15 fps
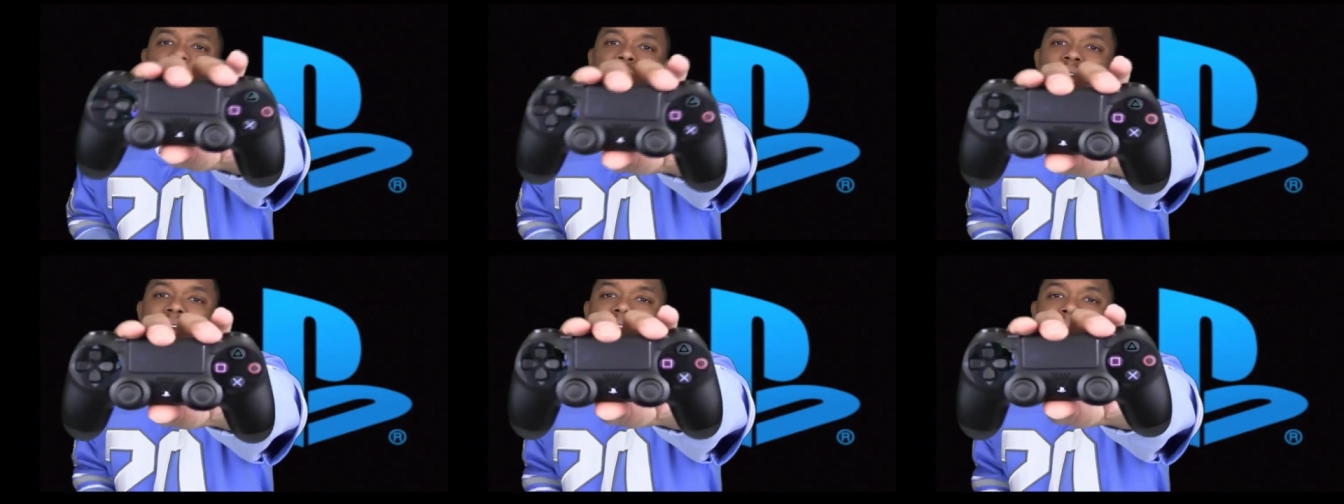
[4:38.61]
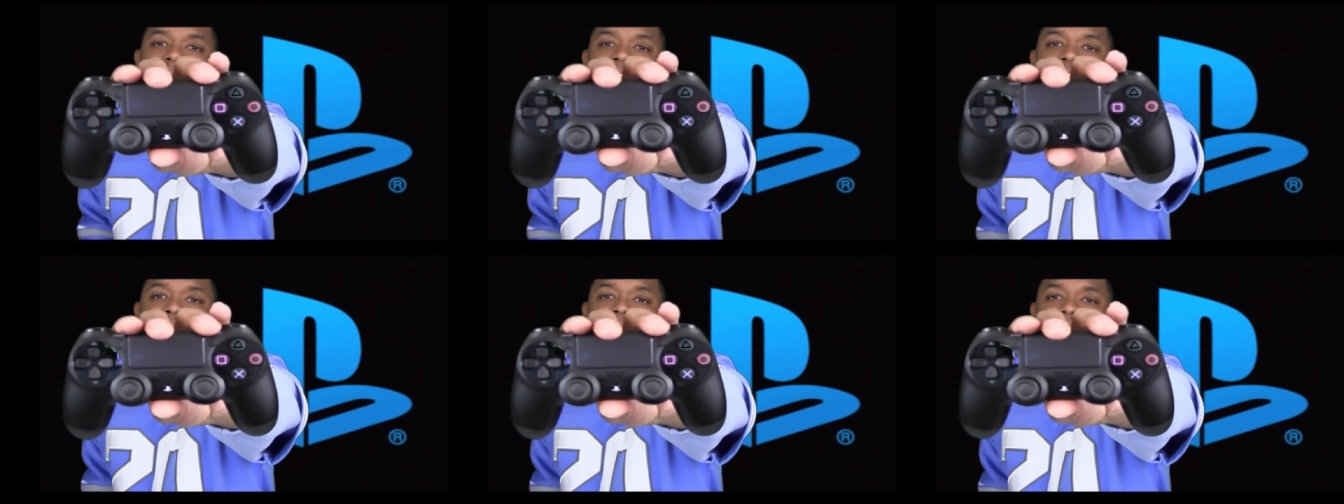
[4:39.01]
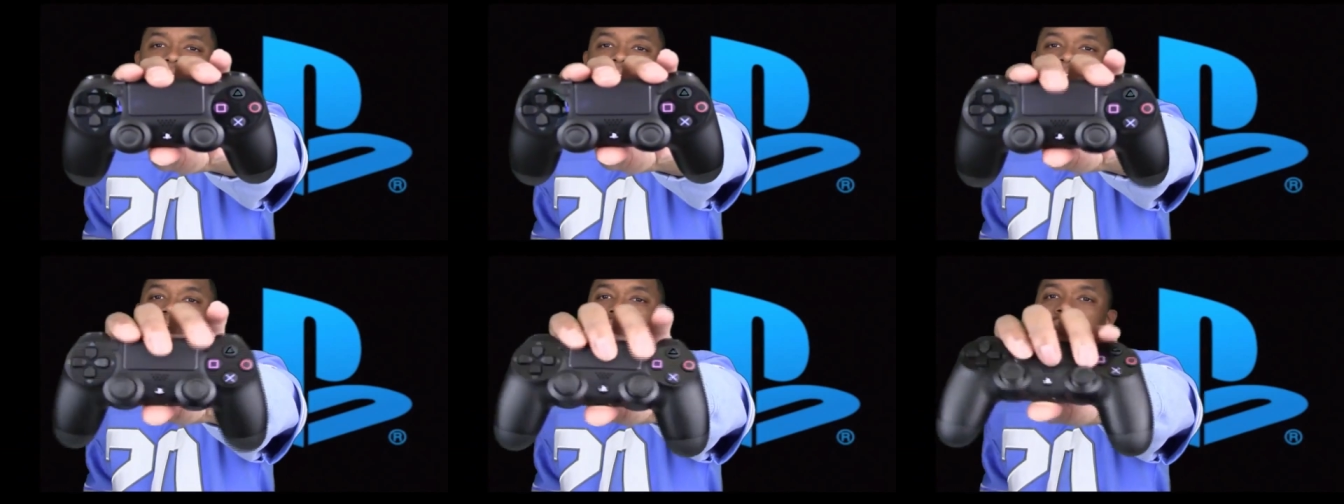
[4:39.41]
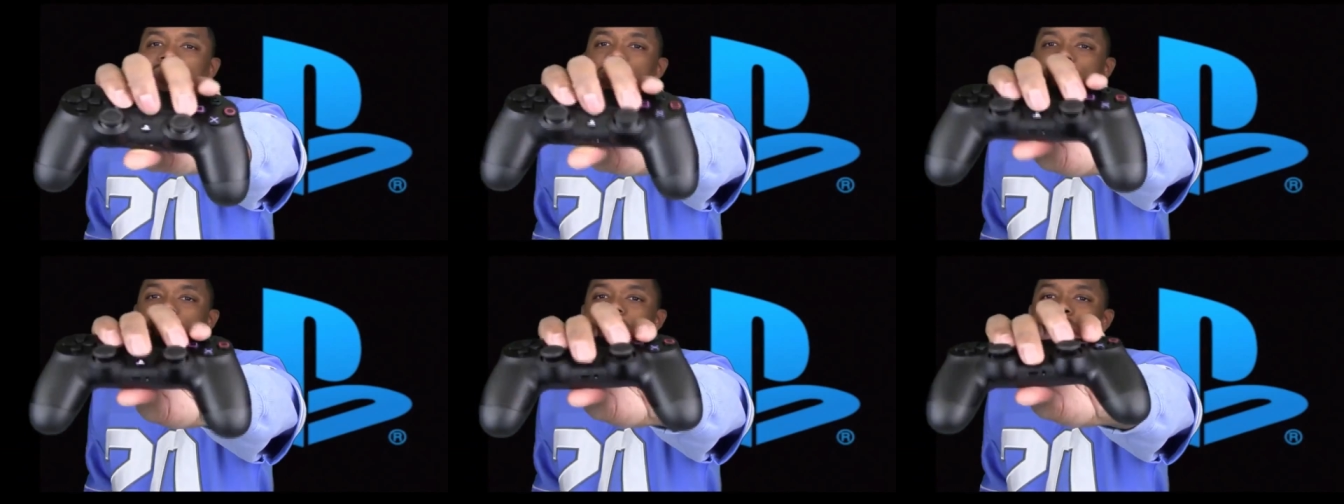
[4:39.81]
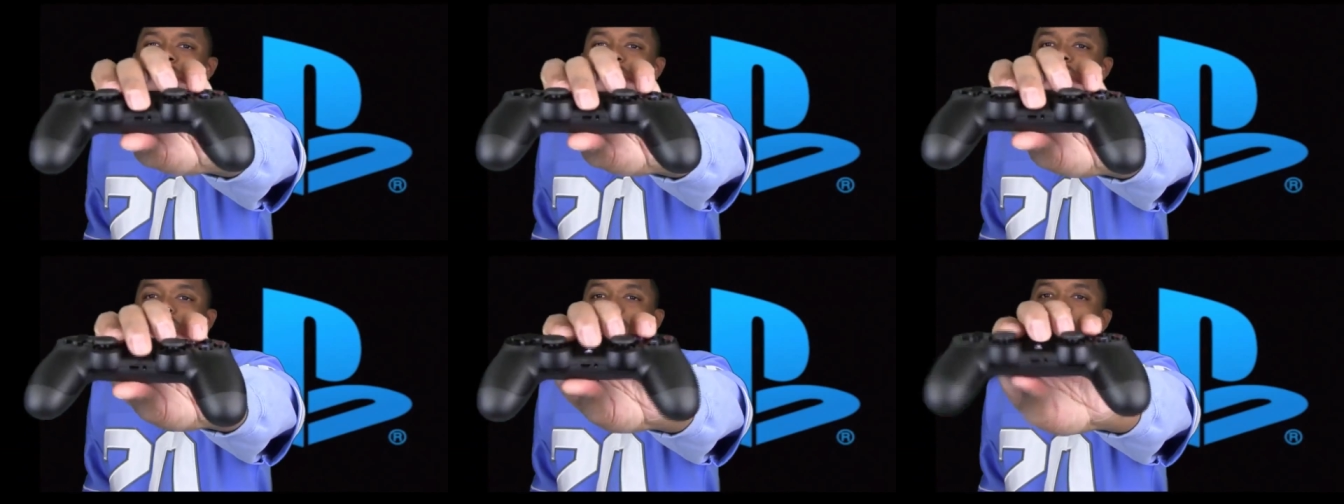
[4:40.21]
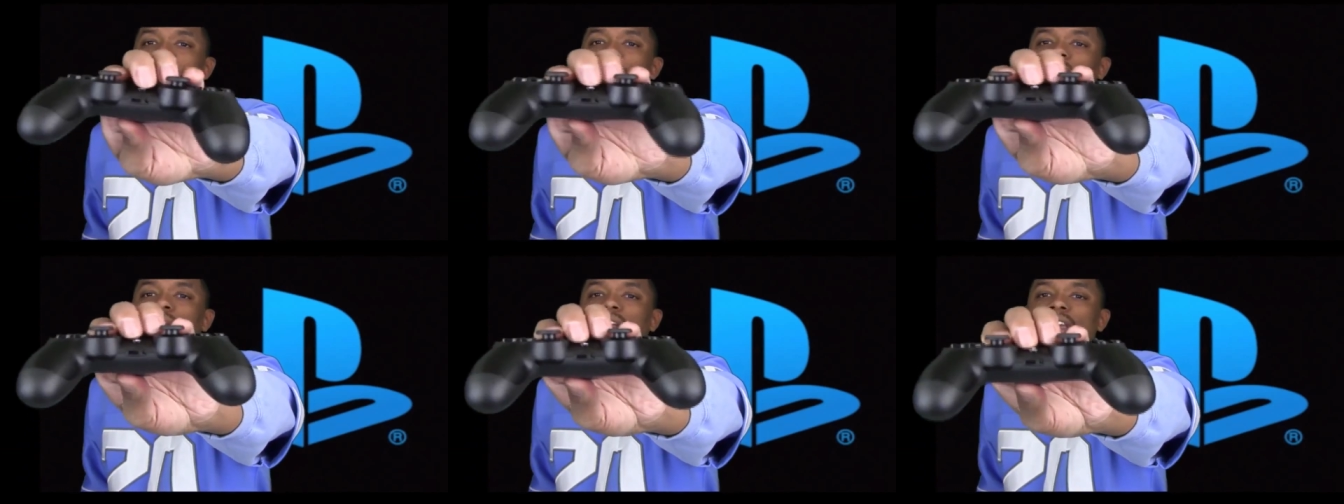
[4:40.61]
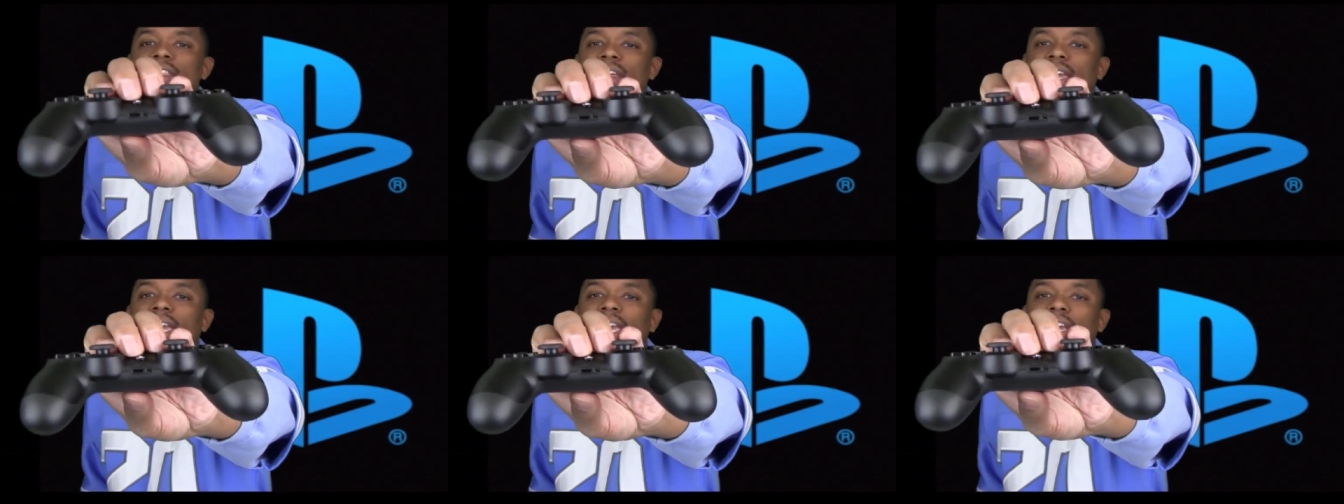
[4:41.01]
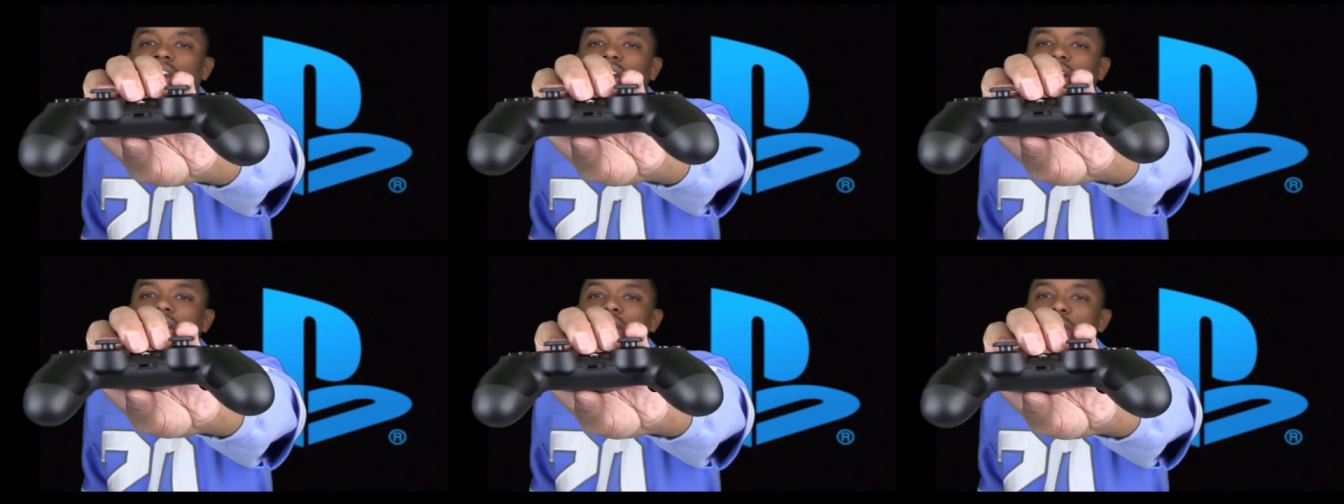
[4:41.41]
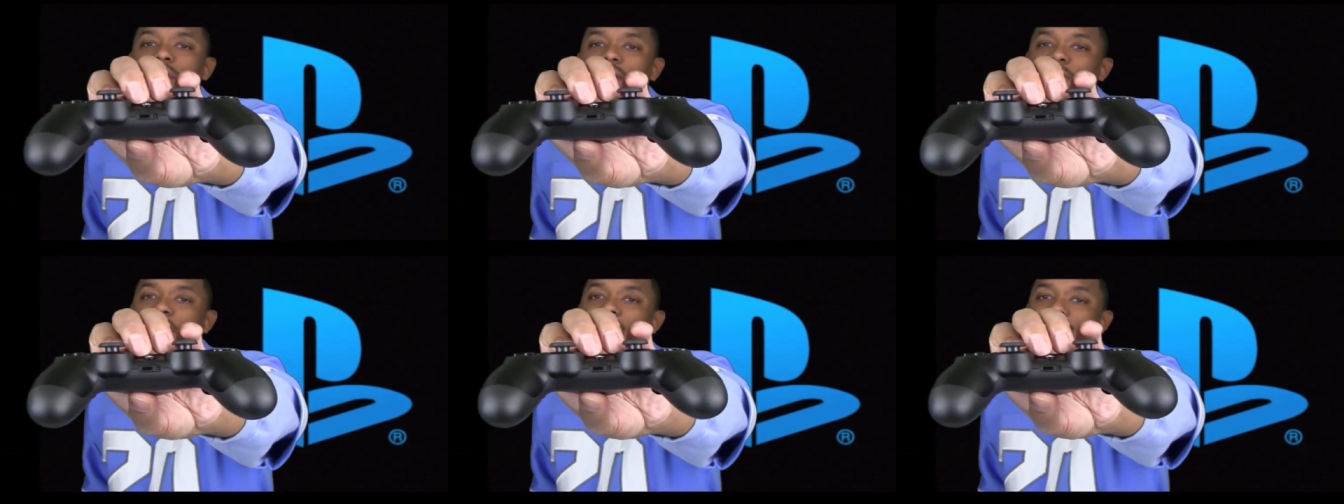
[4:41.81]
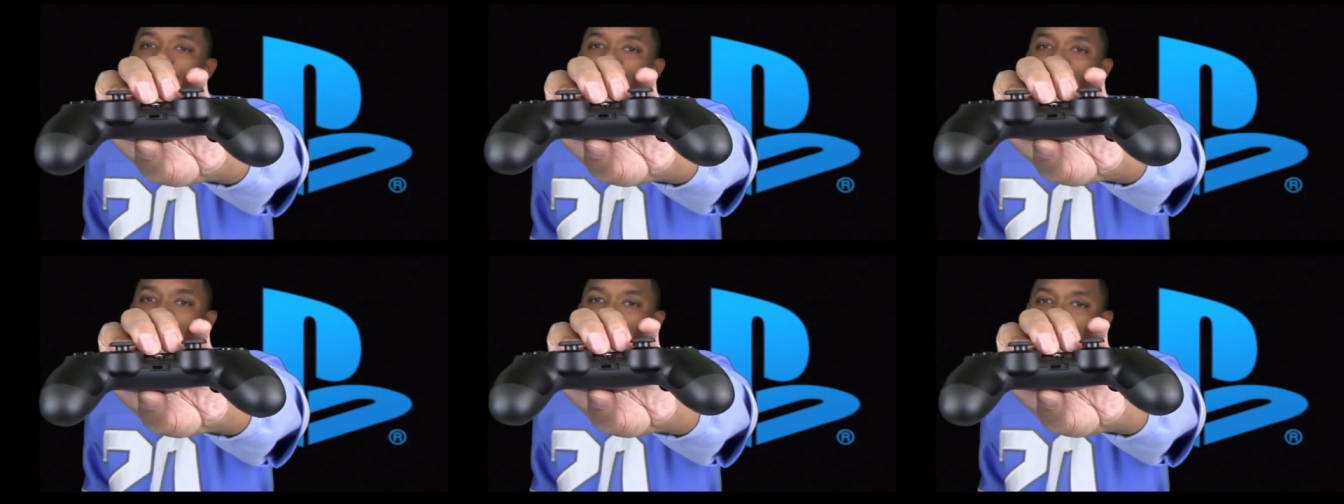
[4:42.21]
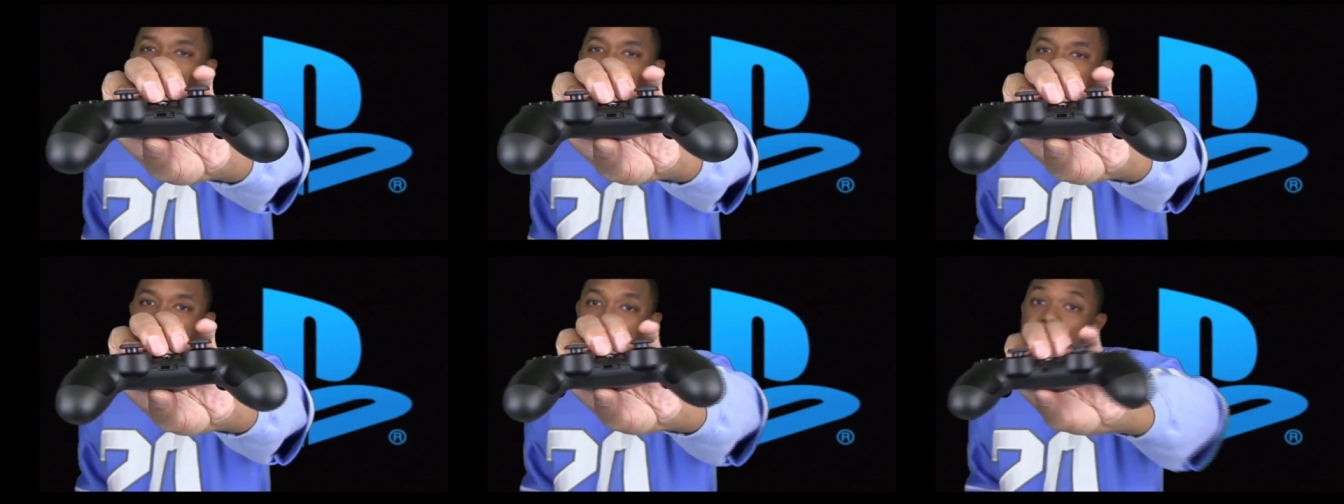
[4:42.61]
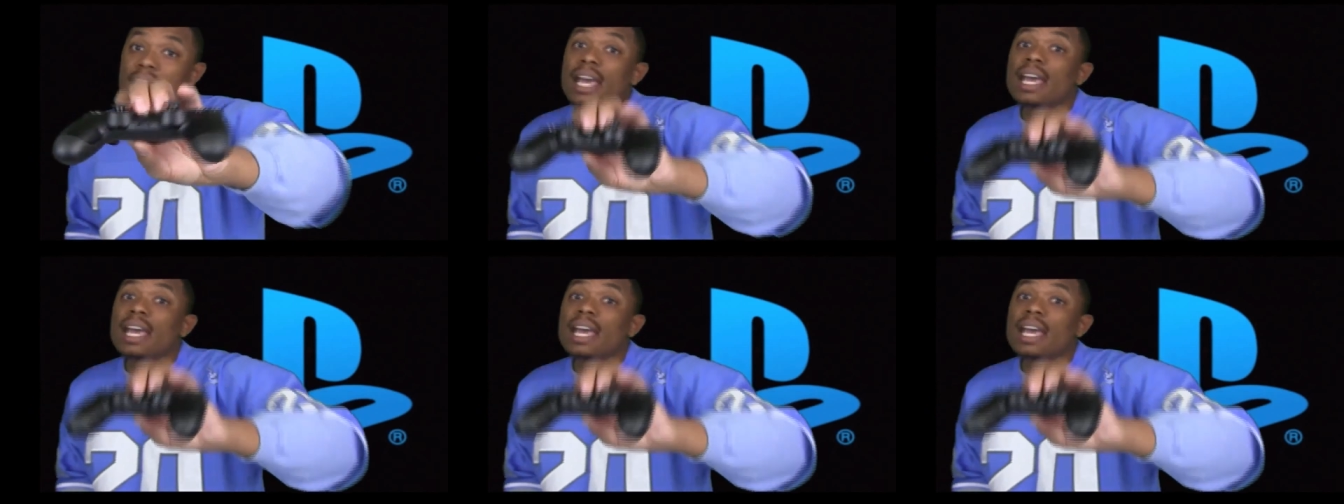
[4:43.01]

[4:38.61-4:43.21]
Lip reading: Right above the PlayStation button is the speaker. And underneath here, you have your headphone jack.